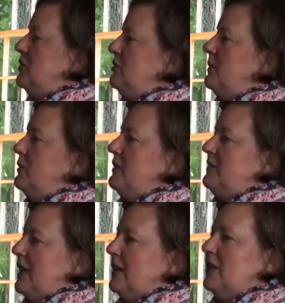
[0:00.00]
to, but
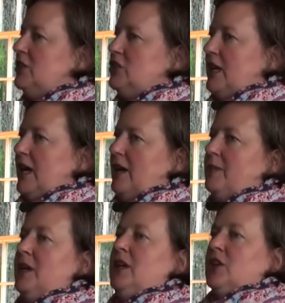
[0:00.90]
we've done a good
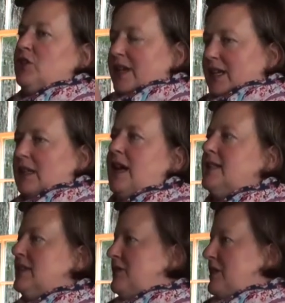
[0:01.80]
job creating
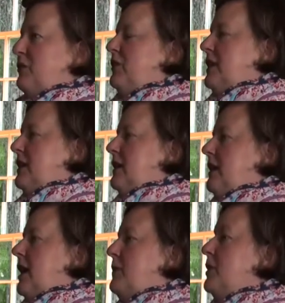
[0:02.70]
lots of different
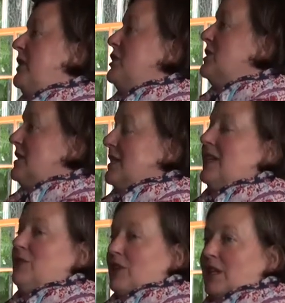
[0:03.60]
operations
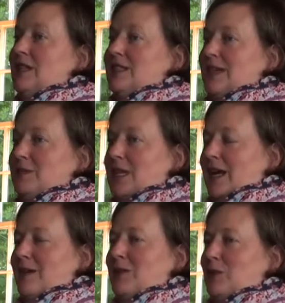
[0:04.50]
that can run at the same
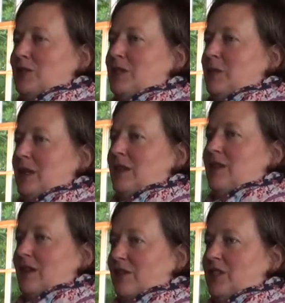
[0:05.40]
time in order to
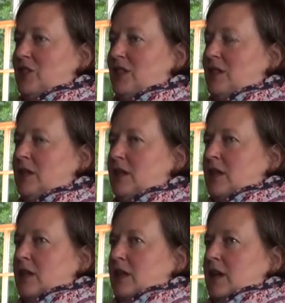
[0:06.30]
be efficient.
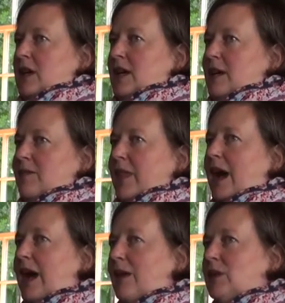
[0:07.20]
Um,
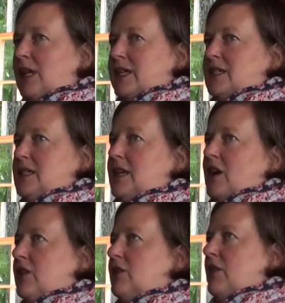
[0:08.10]
I would like to see
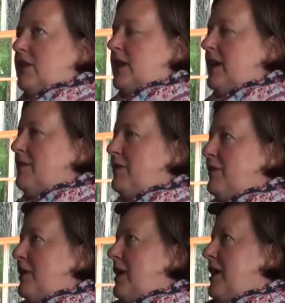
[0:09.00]
our growth come
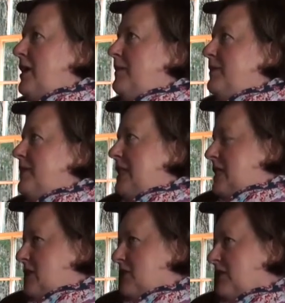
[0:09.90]

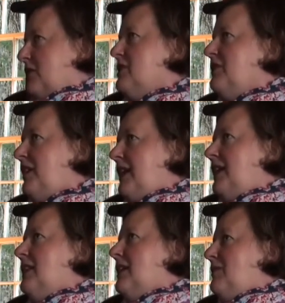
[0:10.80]
from diversifying in the